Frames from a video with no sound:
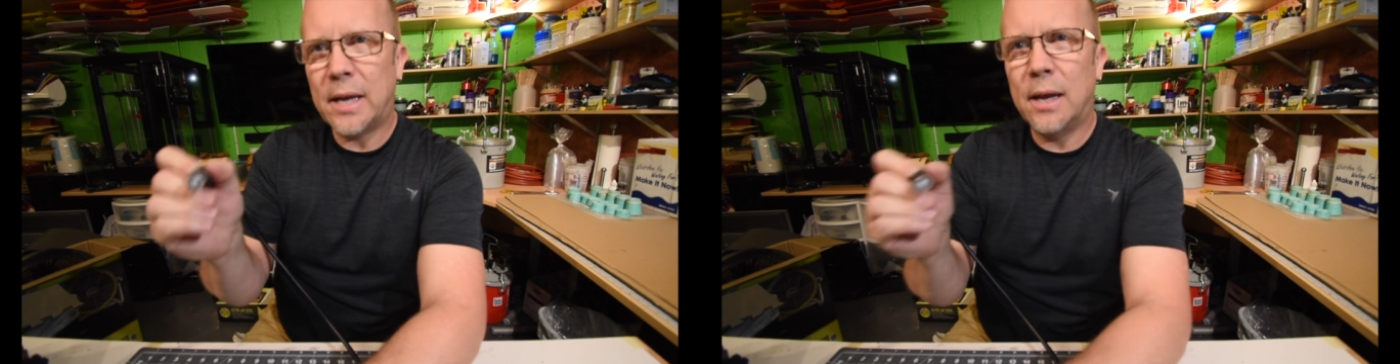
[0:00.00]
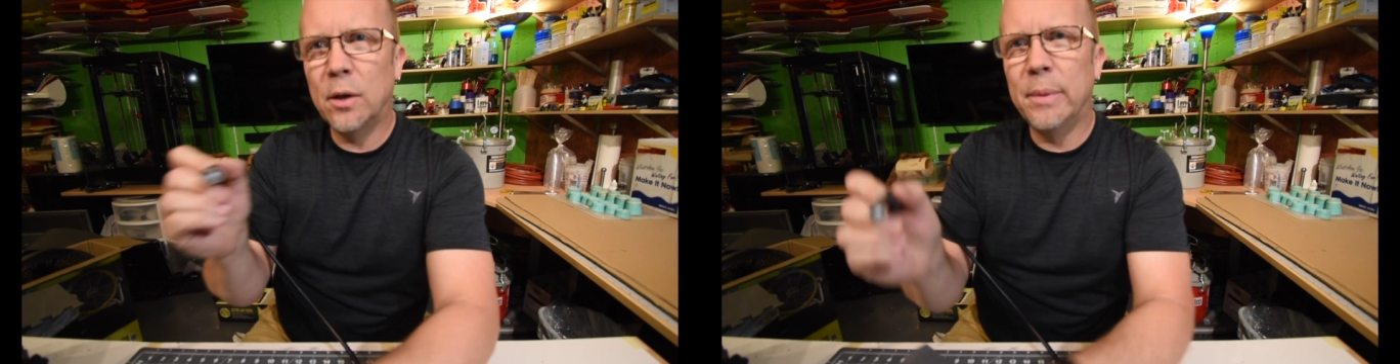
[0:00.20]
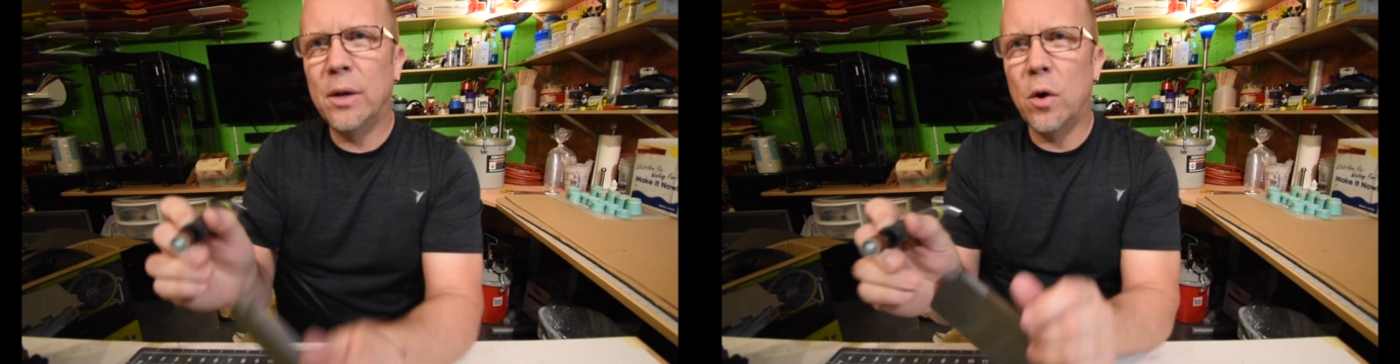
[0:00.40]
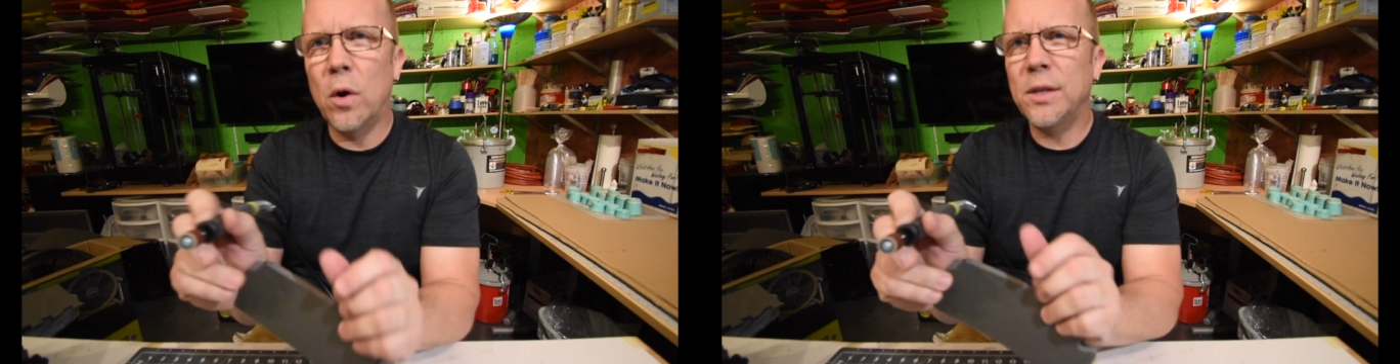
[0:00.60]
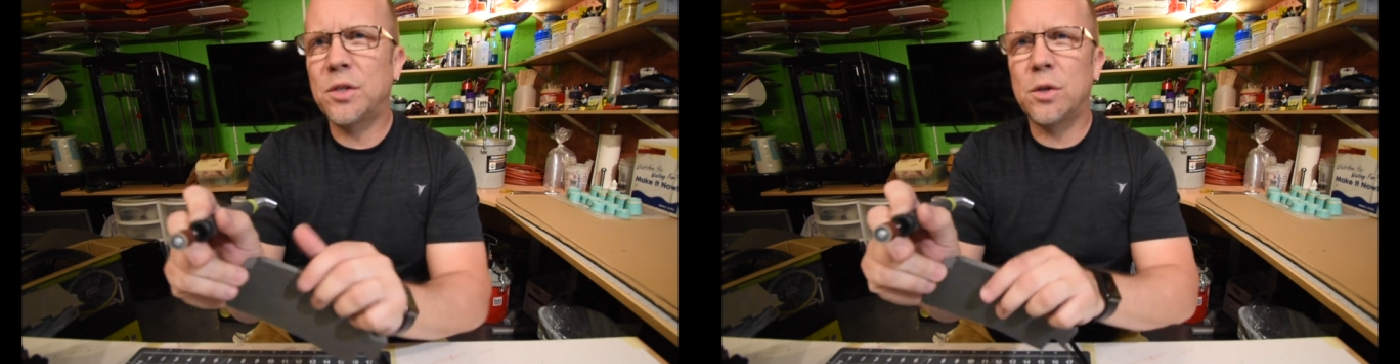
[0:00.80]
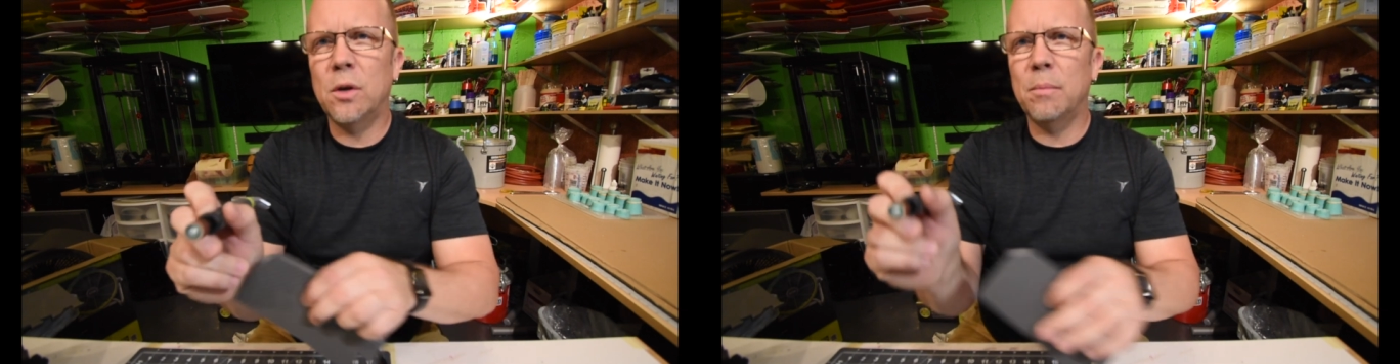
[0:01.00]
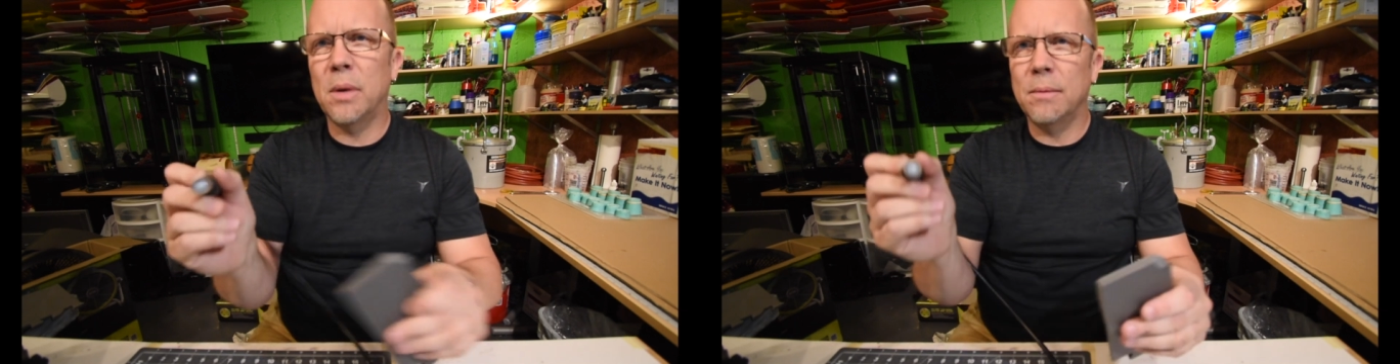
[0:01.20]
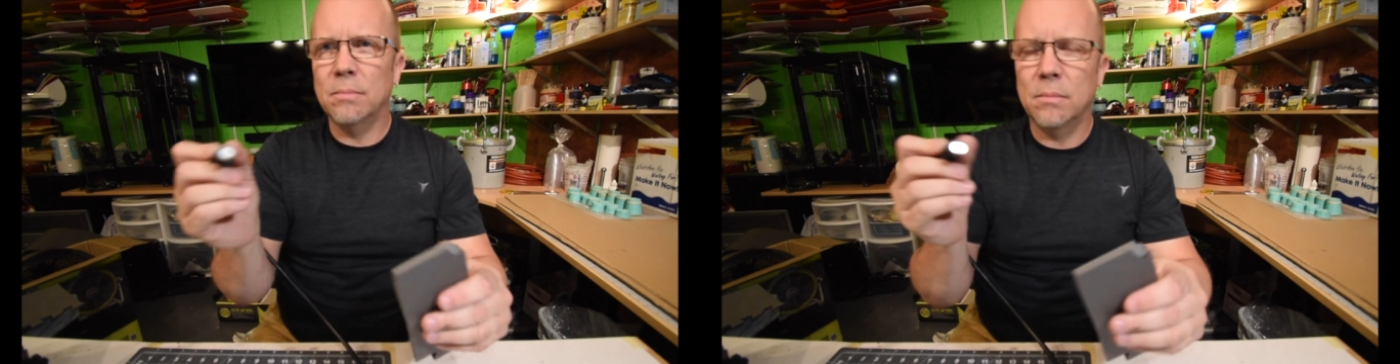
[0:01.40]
got a little bit of noise to it, but